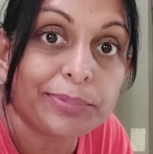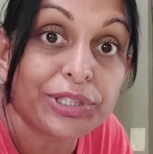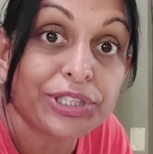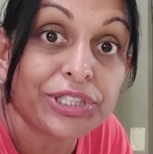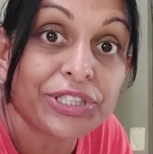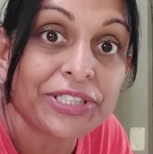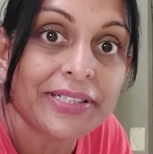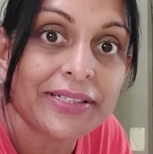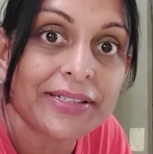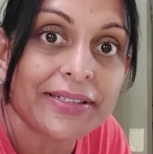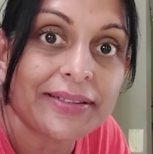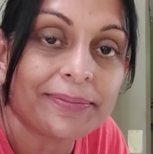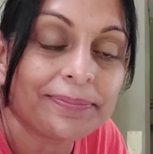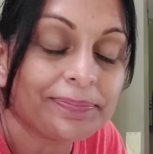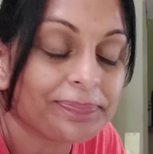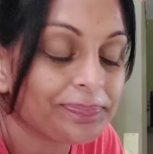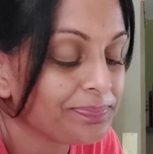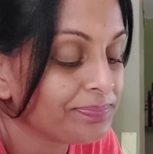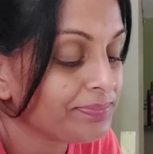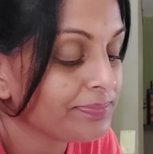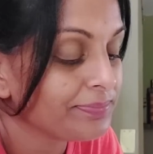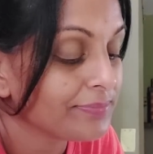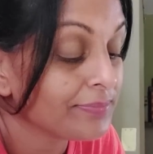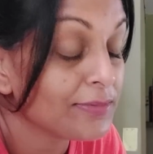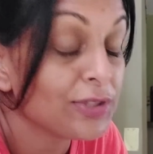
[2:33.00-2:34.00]
bush tea
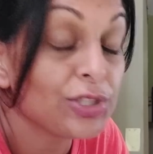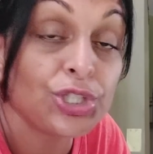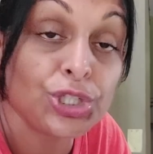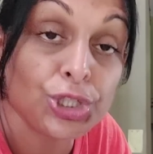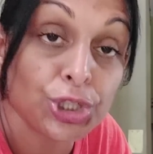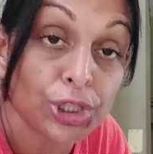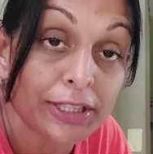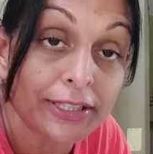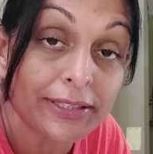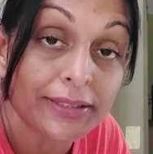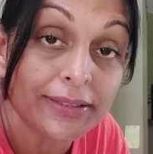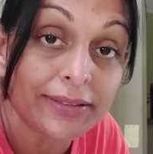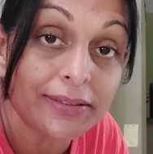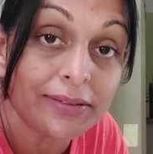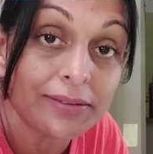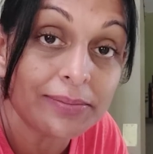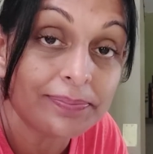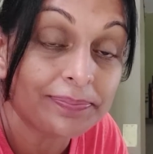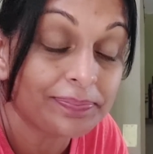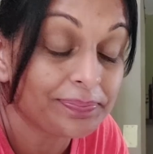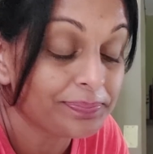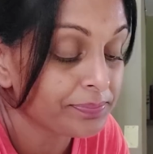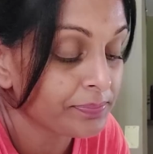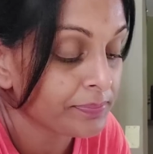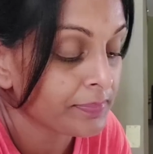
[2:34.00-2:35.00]
chilled.
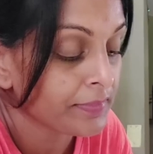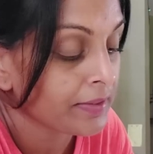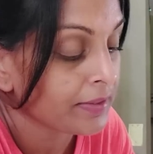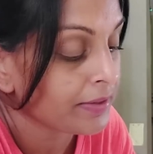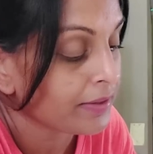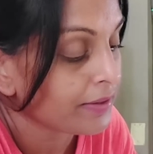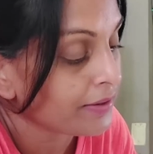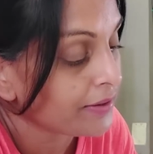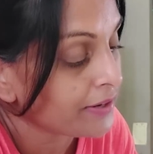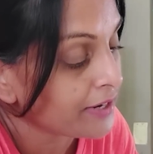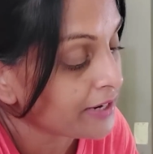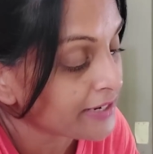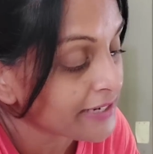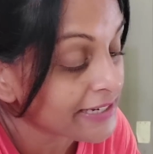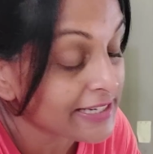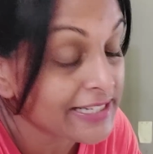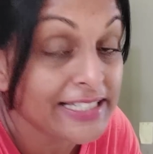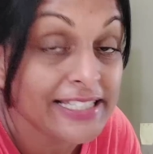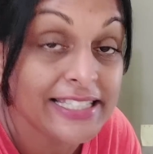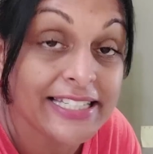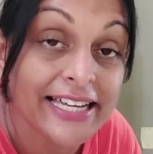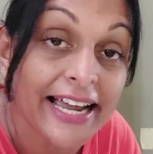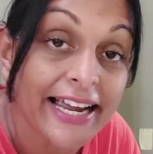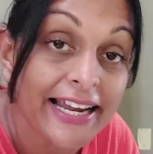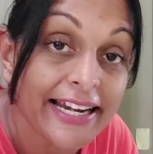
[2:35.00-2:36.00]
All right,
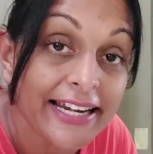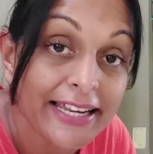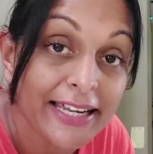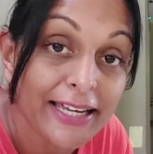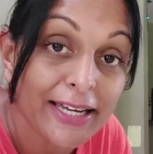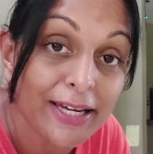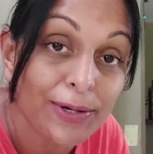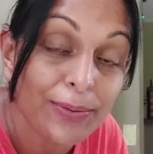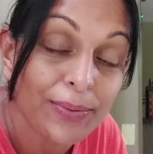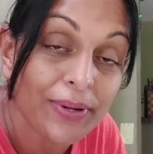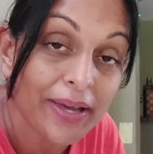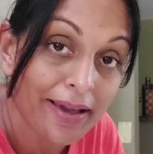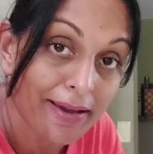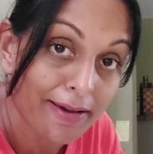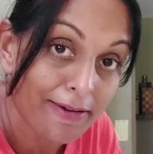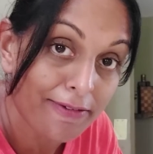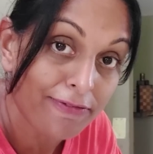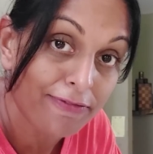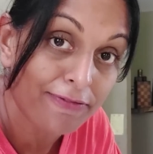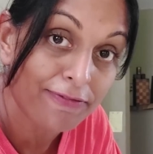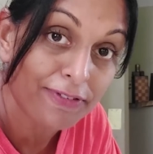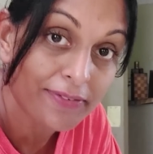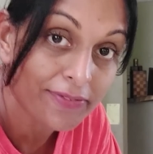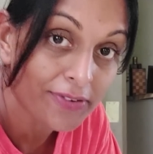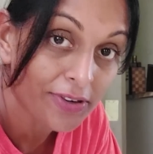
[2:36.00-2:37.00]
inside here we
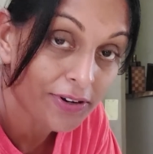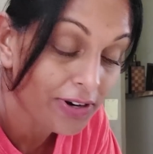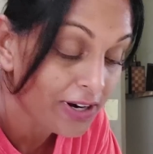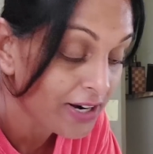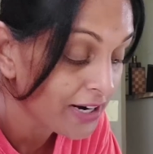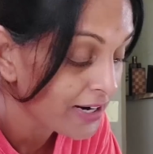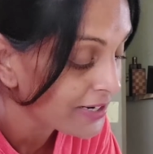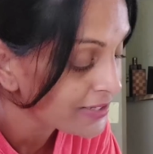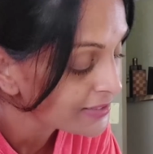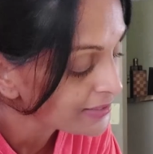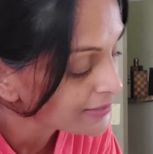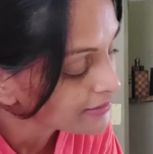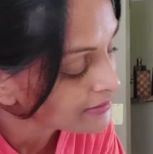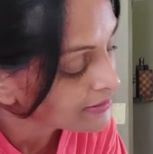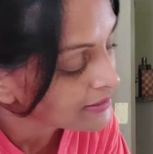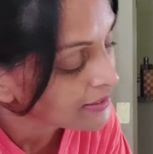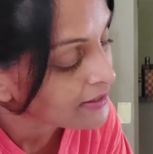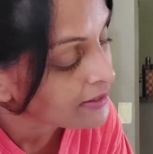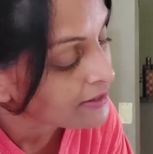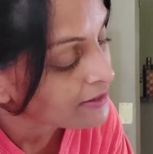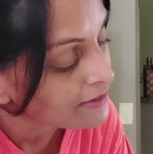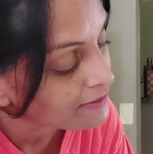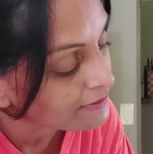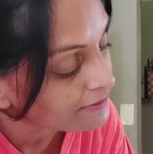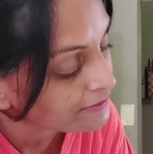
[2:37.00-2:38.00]
have fever grass,
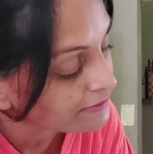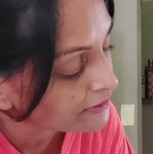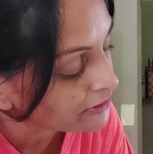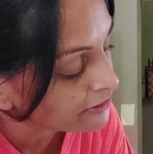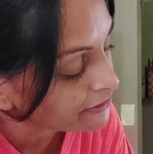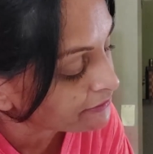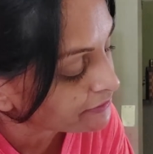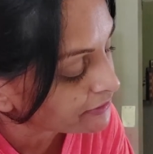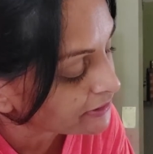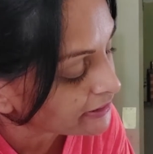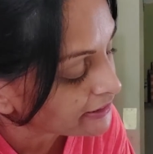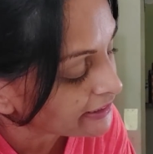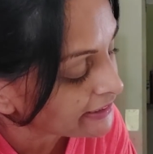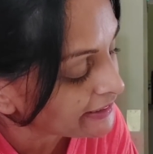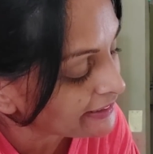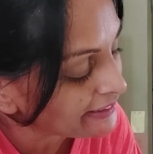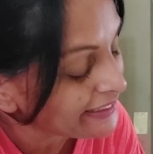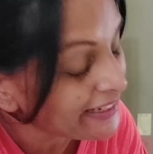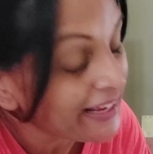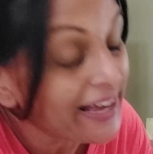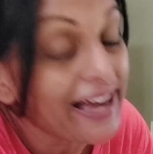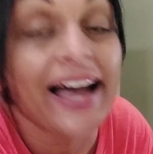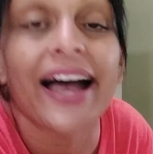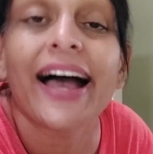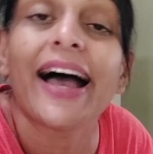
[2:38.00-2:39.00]

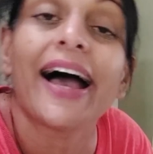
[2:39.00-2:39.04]
vervine,